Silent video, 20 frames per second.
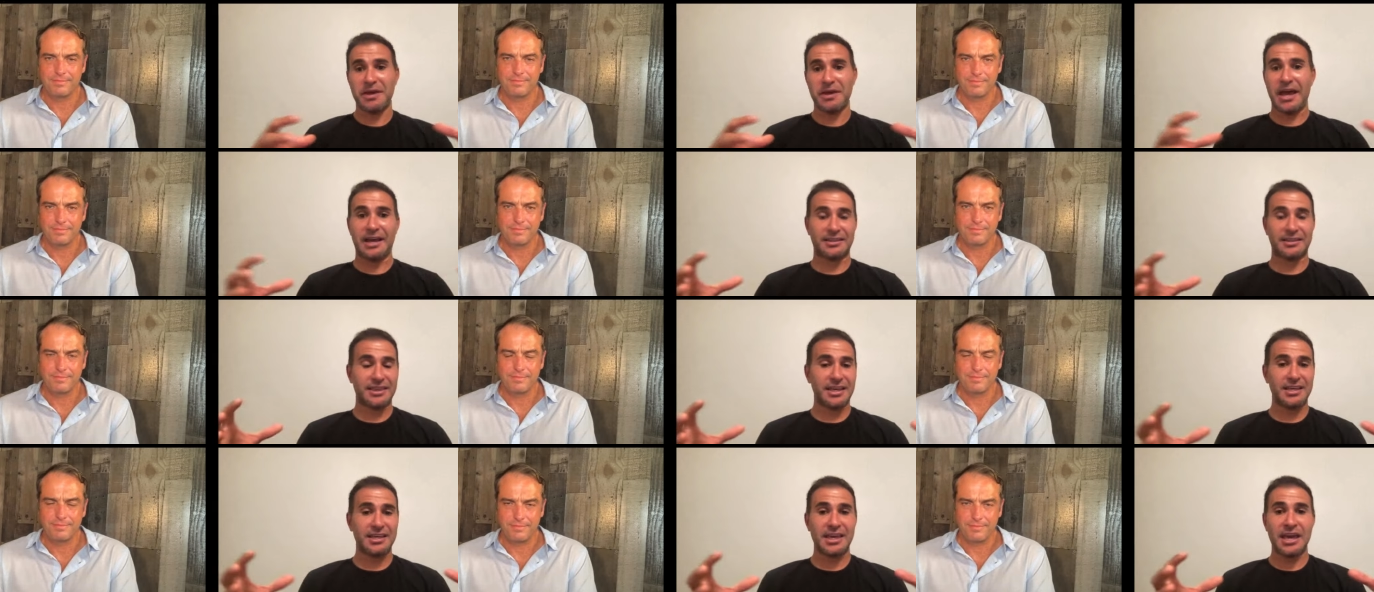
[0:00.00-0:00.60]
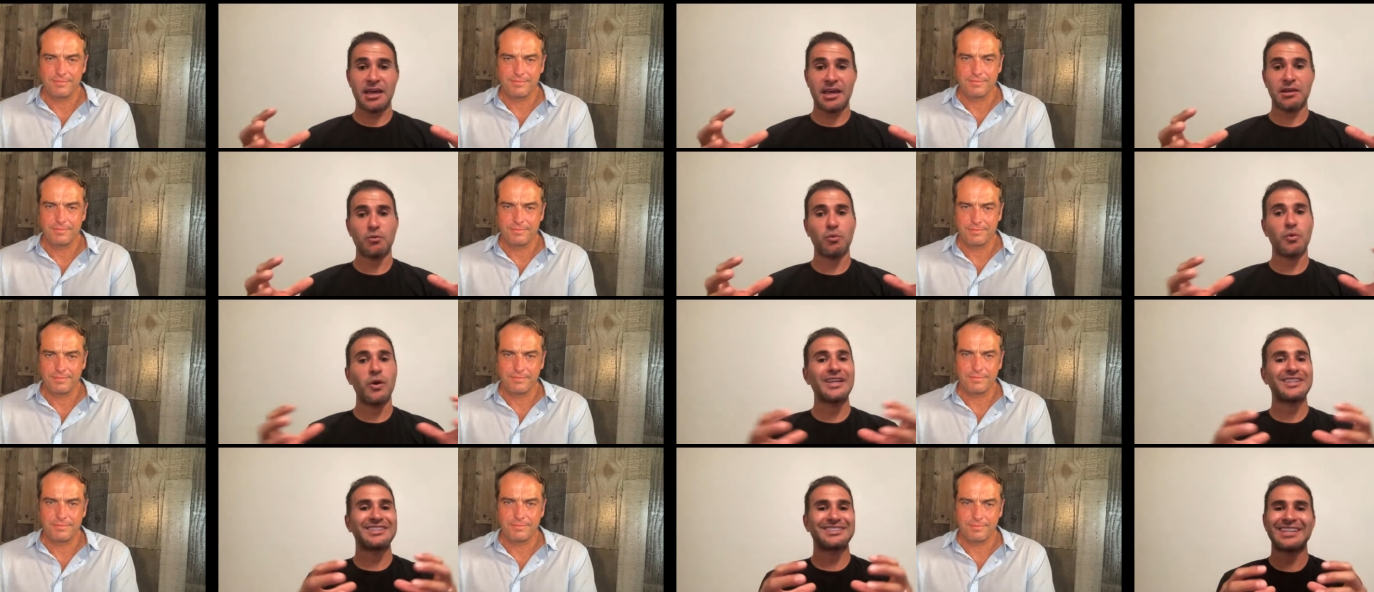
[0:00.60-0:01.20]
Speaker 1: back. They can't
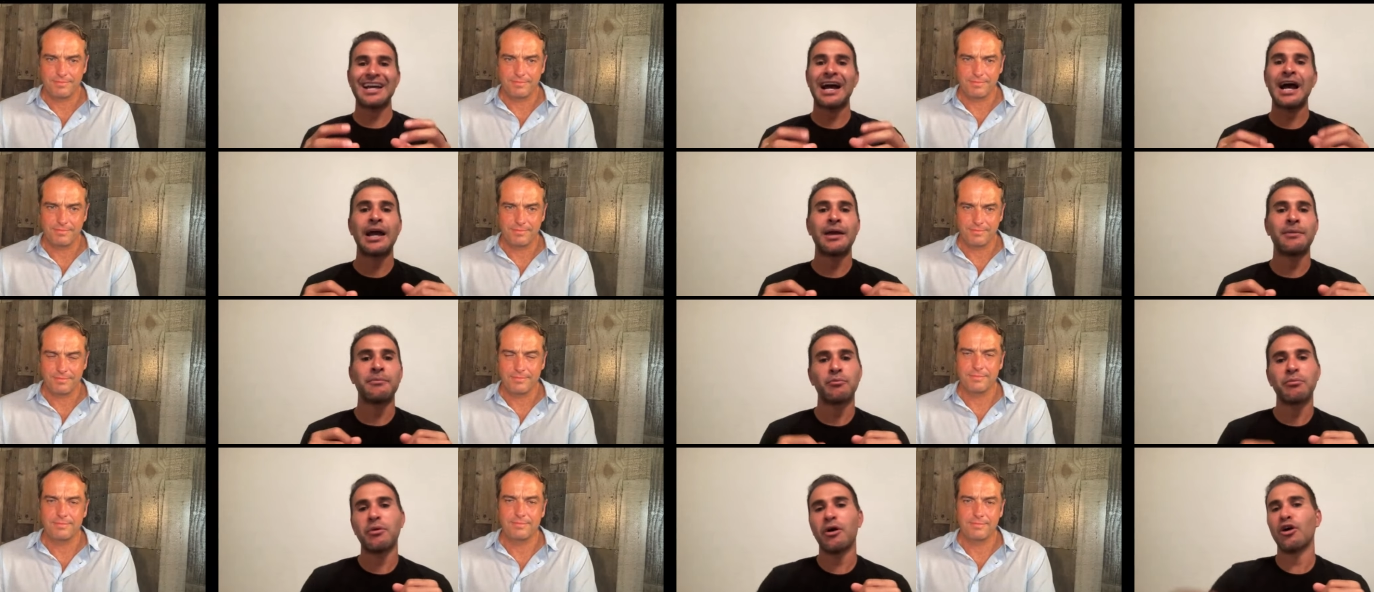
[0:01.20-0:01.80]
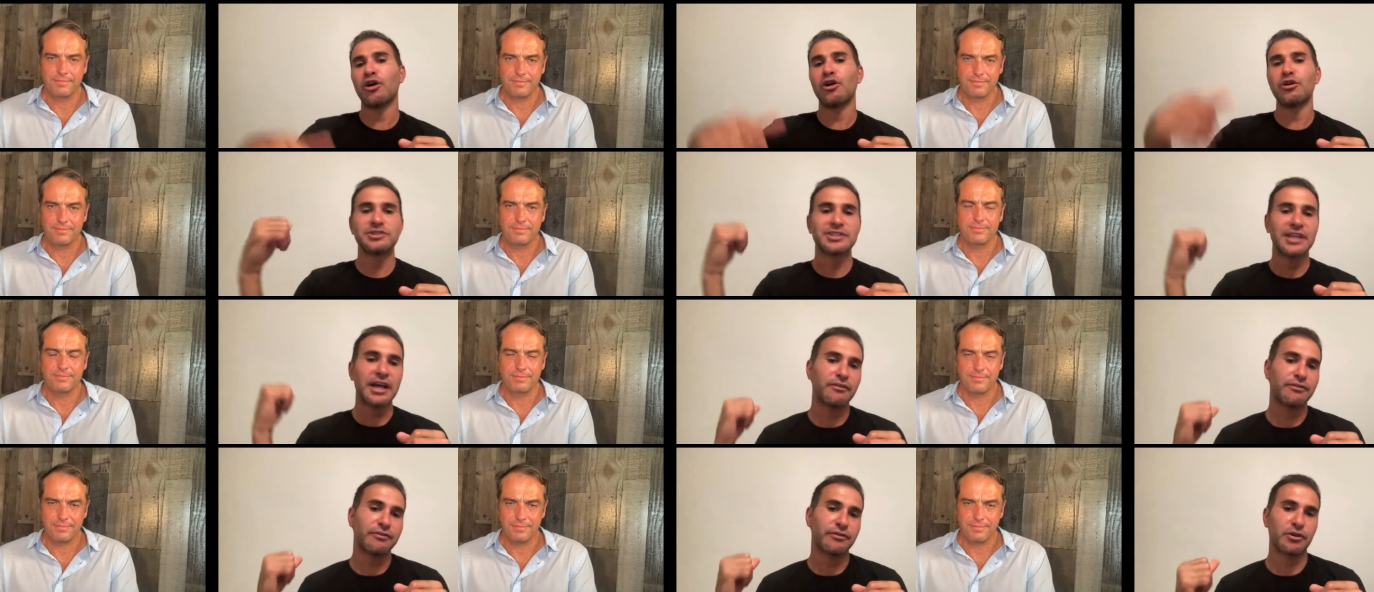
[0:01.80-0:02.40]
waste time. Ball goes
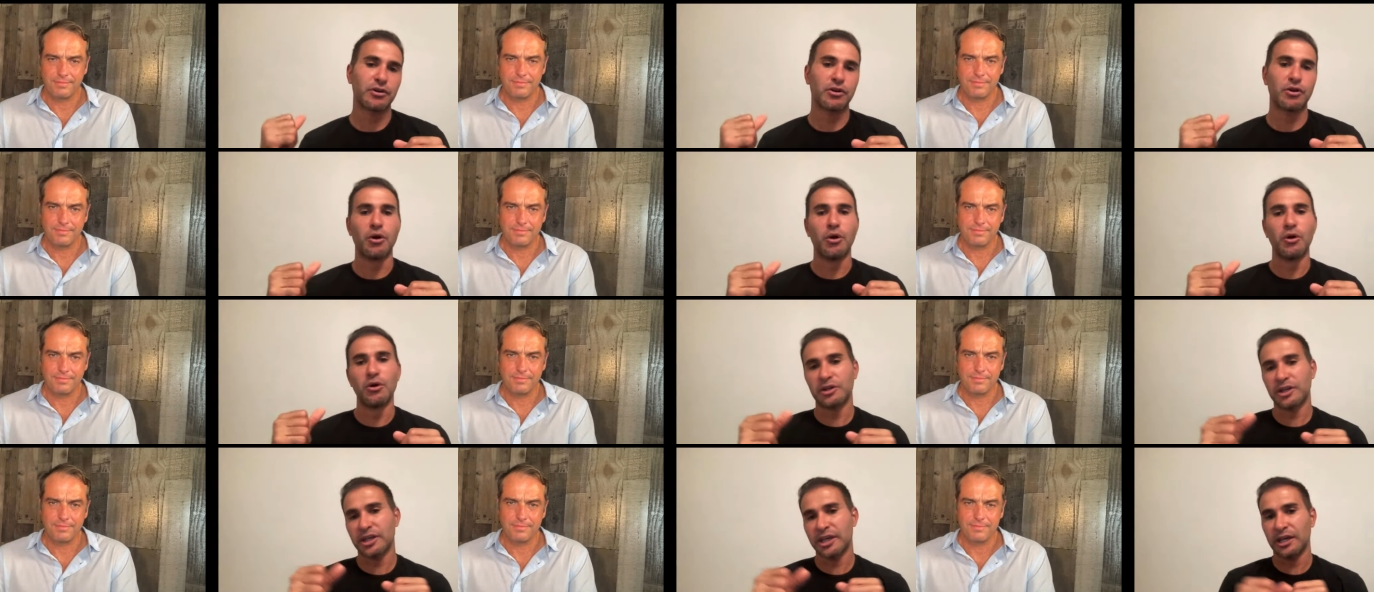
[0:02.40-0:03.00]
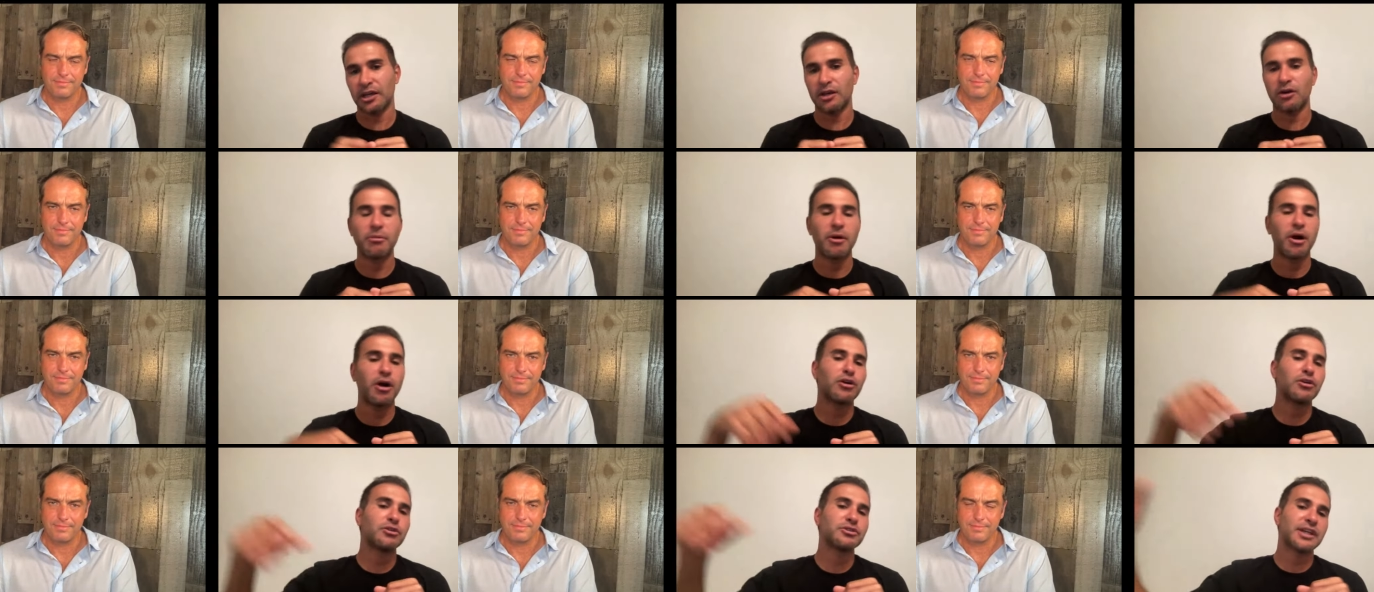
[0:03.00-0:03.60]
out for a goal kick.
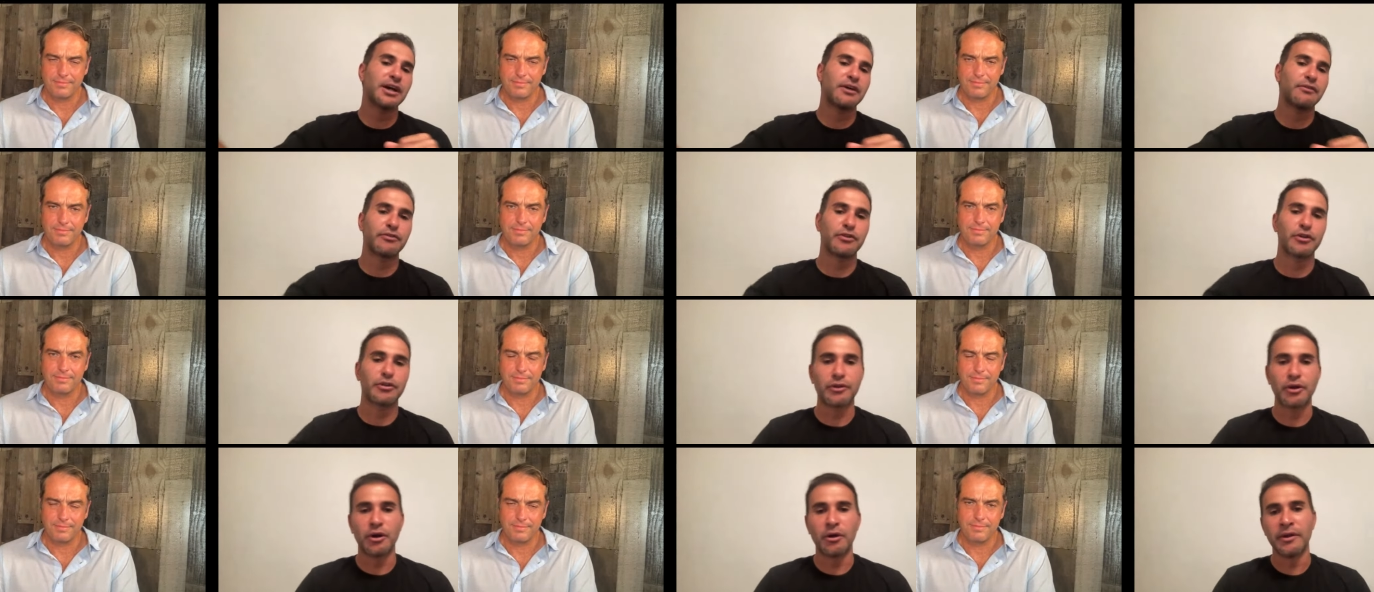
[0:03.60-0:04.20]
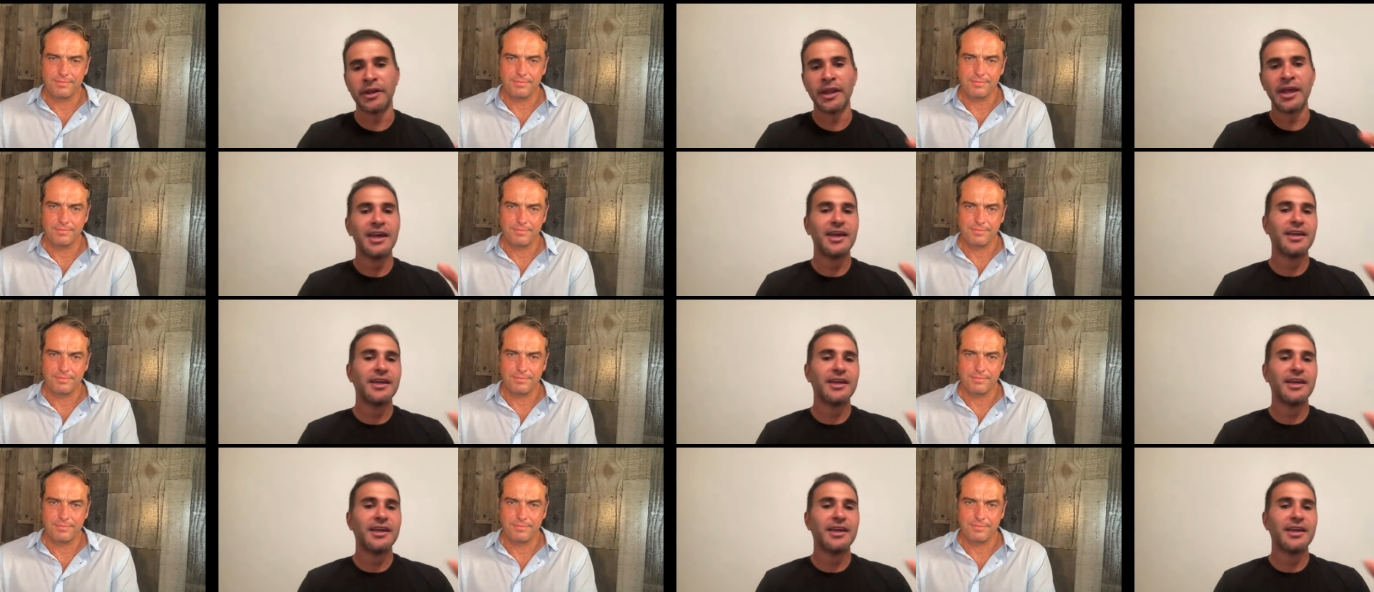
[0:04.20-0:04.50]
Ball goes out for a throw-in.